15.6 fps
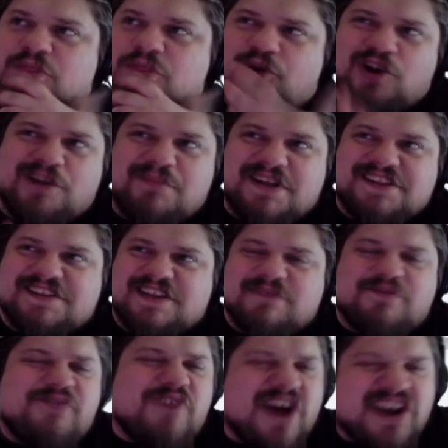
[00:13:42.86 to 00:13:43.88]
minutes of them
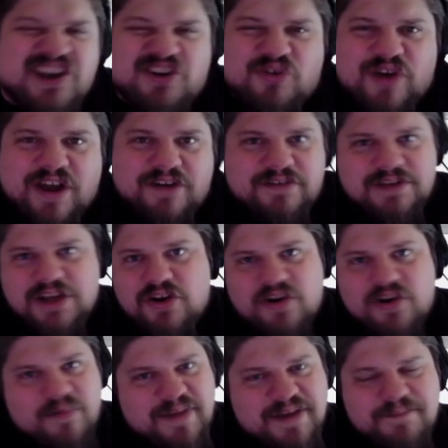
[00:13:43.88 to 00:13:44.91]
fucking around. You know
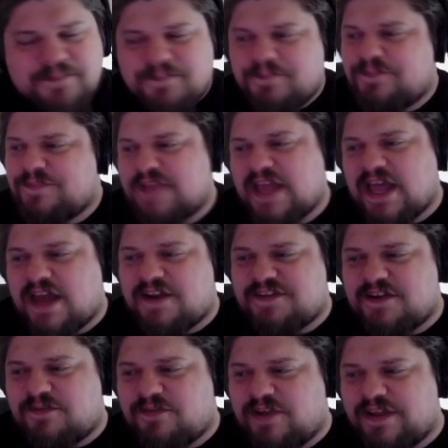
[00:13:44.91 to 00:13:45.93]
what I mean? That kind of
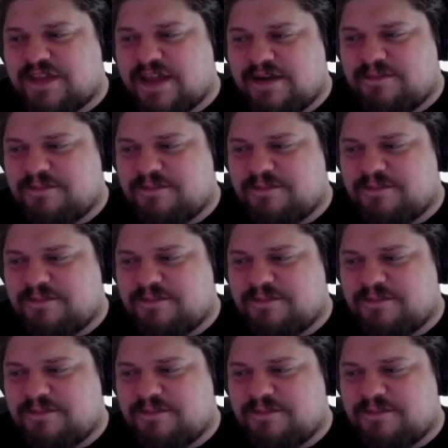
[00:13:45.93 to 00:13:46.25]
stuff like that.